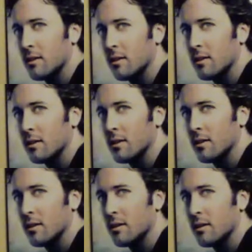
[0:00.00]

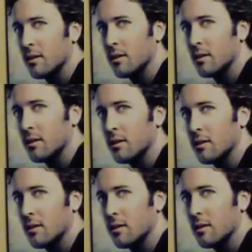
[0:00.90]

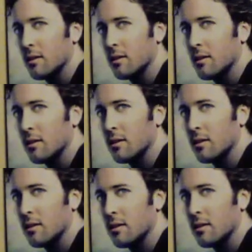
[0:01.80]

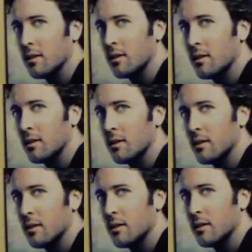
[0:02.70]

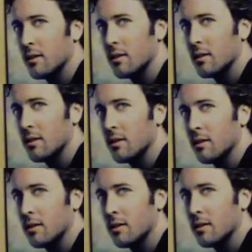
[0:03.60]

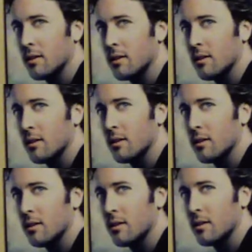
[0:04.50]

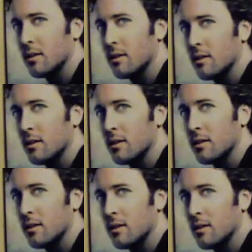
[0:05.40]

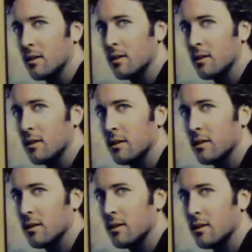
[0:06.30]

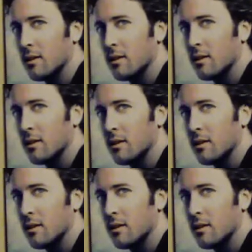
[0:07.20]
No words are spoken by the person on screen.